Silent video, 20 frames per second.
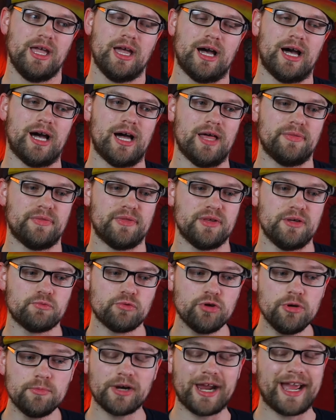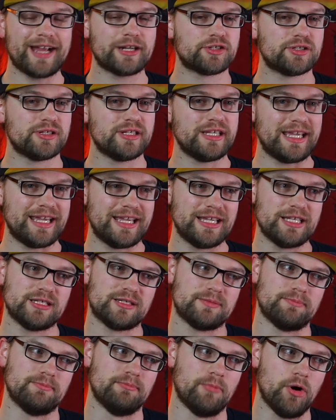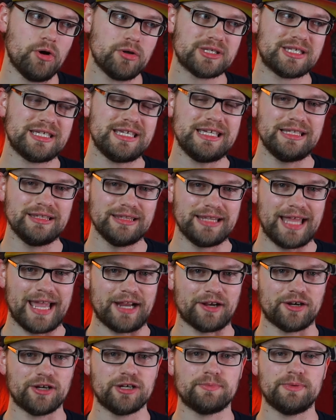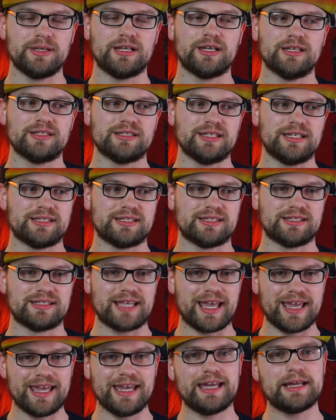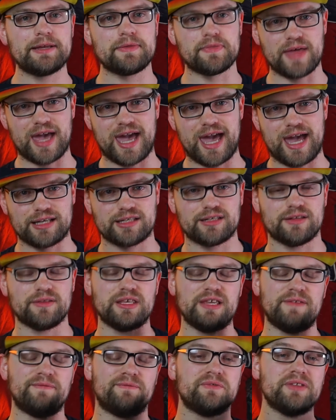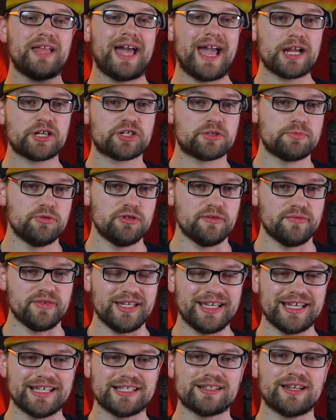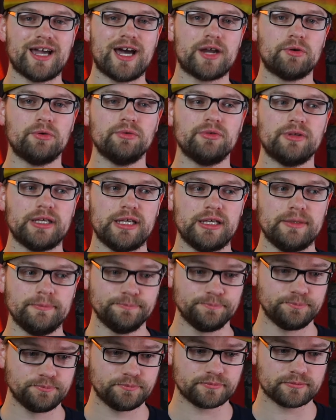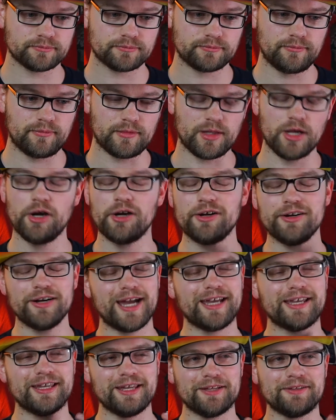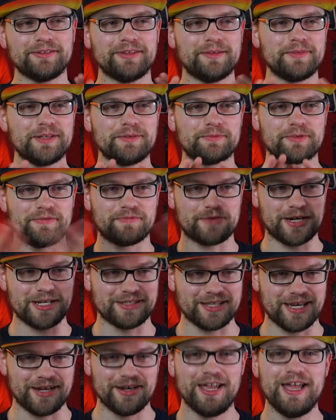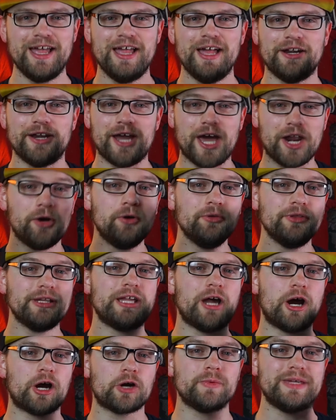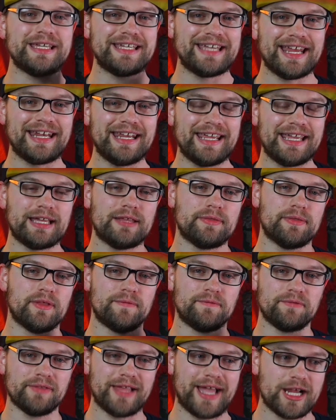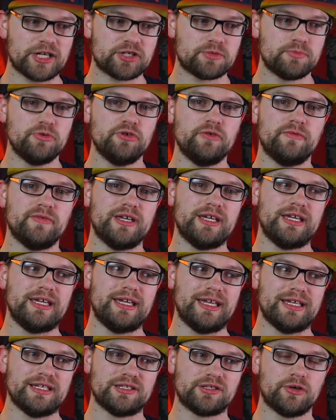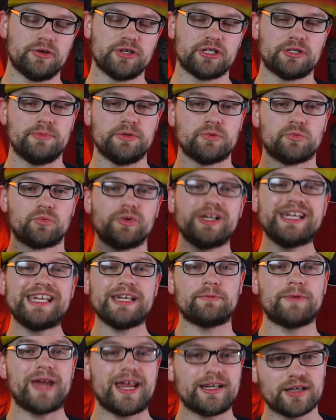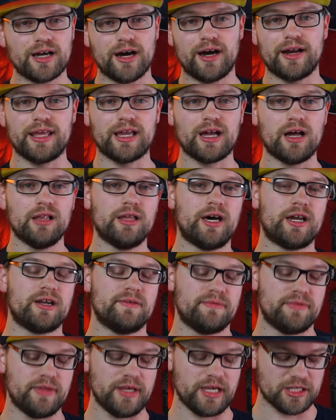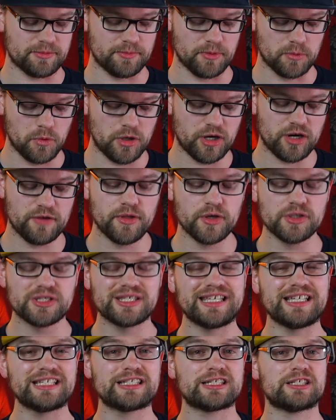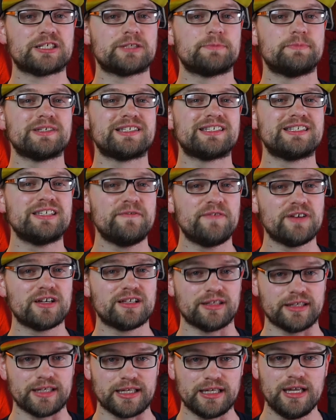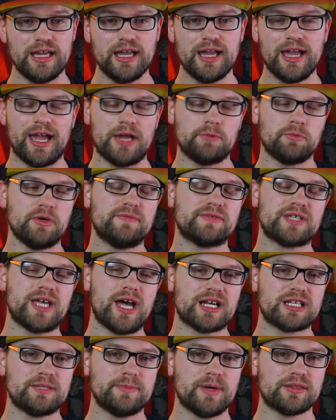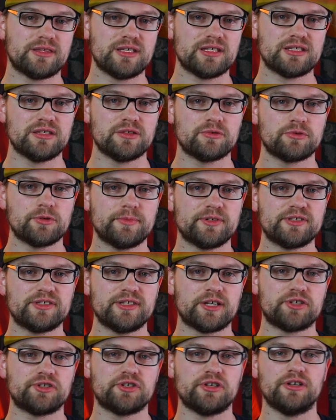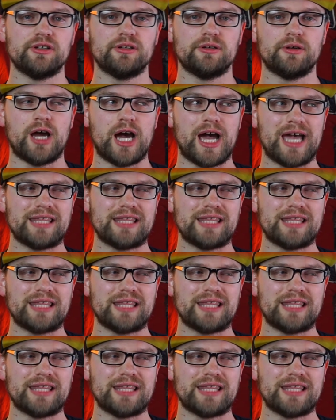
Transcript: Uh, the rumor actually is multi layered because it's saying that the Flash movie is not only or I, uh, let me rephrase that. Not only are we getting the Flash movie is going to be re- retconning a lot of things, but one of those things specifically, and we've talked about this in the rumor section uh,